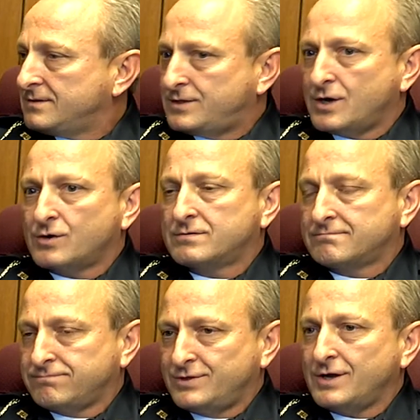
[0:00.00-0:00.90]

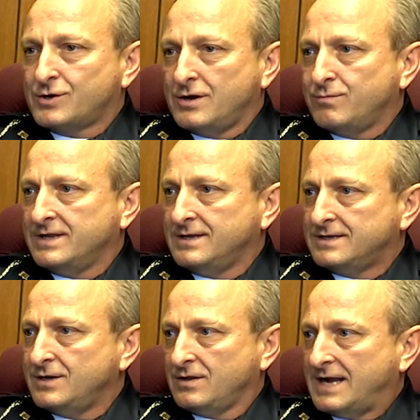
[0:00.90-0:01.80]
They're good with it.
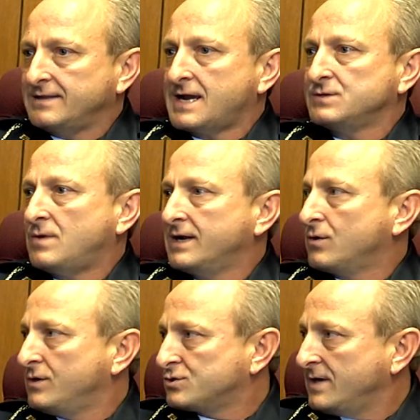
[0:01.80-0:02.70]
You know, a lot of the guys want to
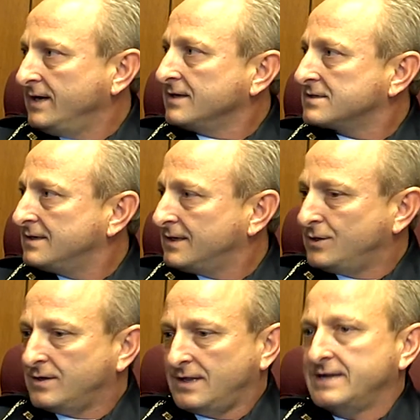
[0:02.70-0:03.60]
go to trainings. You
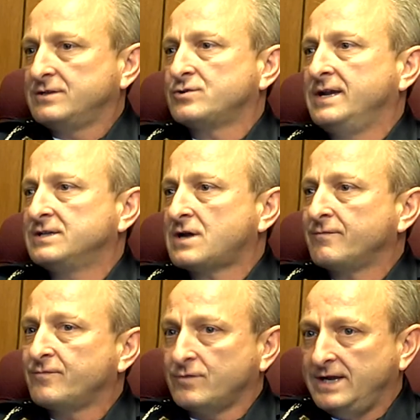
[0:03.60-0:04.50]
know, and a lot of the trainings
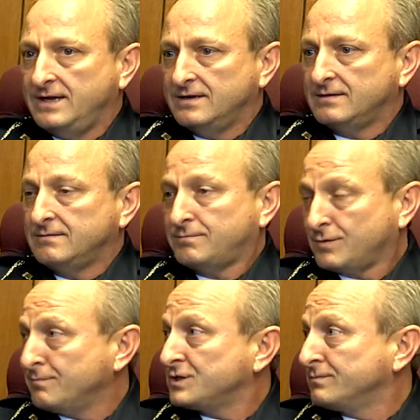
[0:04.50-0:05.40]
aren't free.
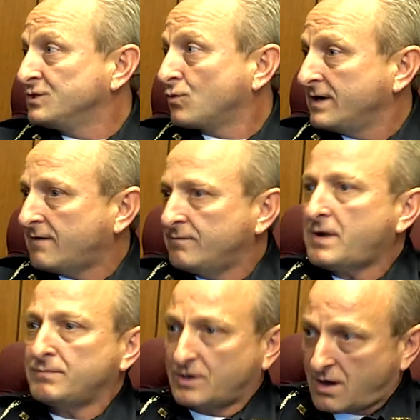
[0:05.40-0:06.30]
Pretty much the majority of them,
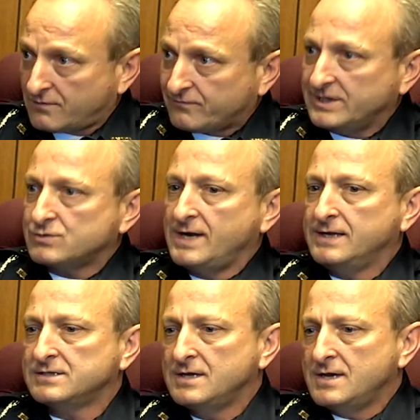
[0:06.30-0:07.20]
but there are free trainings.